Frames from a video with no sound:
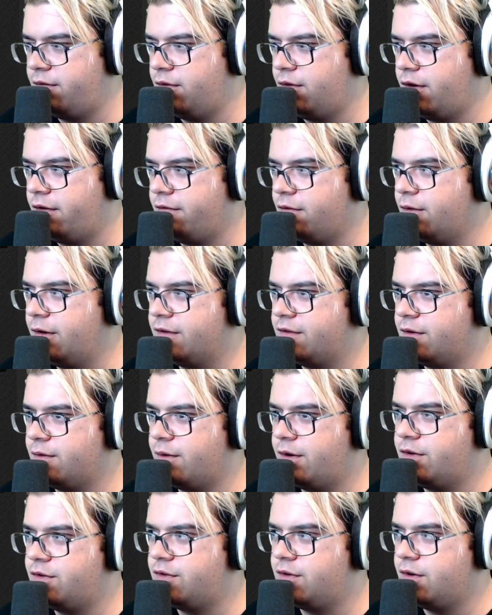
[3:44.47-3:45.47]
have a raising
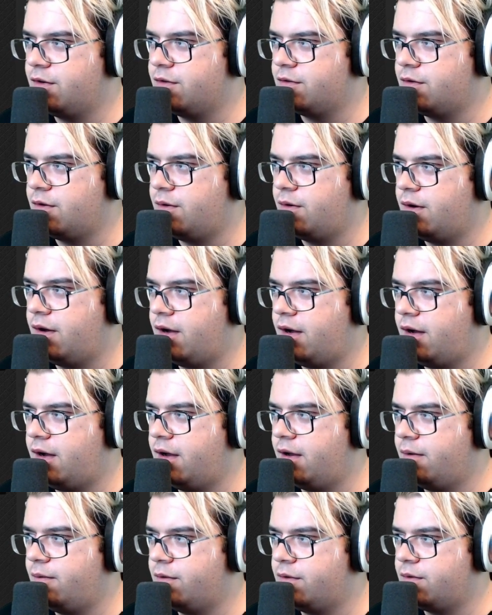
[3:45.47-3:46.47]
range here. So
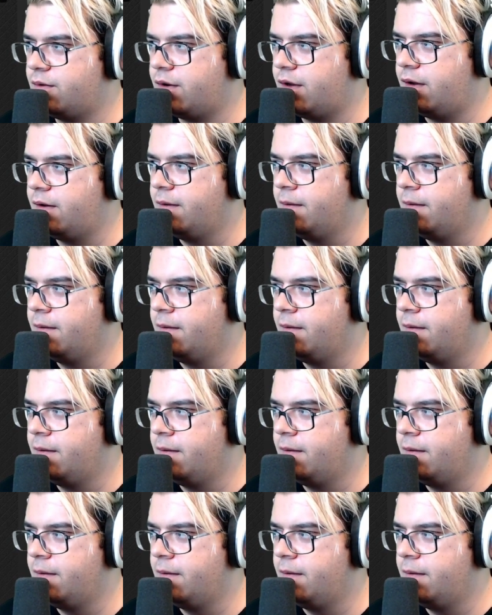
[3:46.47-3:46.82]
I was okay.